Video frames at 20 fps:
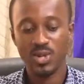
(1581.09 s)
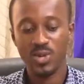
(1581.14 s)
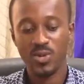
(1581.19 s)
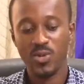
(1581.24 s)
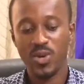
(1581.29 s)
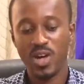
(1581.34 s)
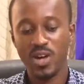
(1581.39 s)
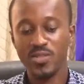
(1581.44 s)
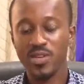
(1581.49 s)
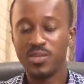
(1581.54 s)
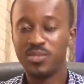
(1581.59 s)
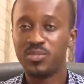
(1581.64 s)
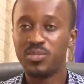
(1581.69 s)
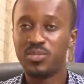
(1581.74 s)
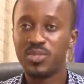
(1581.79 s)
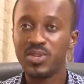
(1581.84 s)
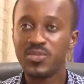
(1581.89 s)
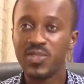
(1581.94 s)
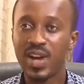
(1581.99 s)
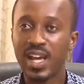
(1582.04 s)
We have a
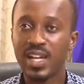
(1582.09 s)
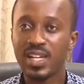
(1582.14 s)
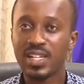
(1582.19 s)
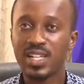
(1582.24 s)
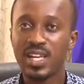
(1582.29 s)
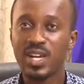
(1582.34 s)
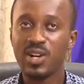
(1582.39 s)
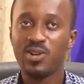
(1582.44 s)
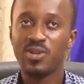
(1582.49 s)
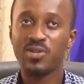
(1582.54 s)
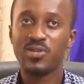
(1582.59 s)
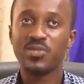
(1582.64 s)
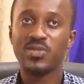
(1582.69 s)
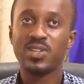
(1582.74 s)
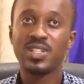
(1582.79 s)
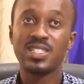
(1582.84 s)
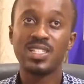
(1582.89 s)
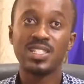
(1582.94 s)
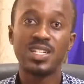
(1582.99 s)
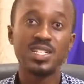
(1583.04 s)
brief idea of
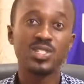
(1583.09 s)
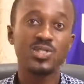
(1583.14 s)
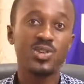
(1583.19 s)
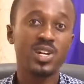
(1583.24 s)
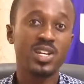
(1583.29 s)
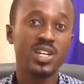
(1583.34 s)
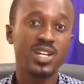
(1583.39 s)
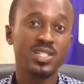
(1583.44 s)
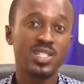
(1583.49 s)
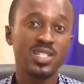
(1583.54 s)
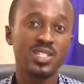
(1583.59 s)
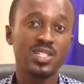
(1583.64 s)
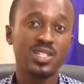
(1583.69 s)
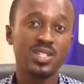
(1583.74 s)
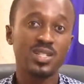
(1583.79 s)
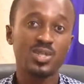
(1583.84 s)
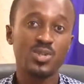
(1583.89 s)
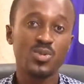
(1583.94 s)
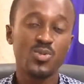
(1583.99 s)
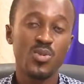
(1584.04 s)
international
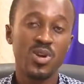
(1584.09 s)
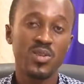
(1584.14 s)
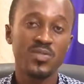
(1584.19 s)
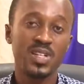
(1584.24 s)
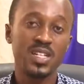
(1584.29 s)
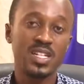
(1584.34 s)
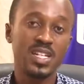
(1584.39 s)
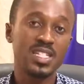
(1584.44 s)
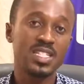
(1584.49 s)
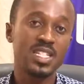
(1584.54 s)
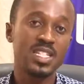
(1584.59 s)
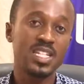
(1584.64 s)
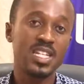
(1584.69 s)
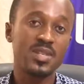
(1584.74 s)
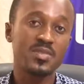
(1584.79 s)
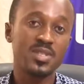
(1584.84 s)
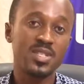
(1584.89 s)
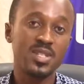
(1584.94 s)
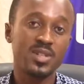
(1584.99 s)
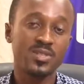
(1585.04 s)
organizations who have dedicated
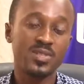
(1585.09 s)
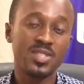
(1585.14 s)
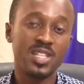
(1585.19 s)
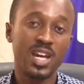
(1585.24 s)
themselves,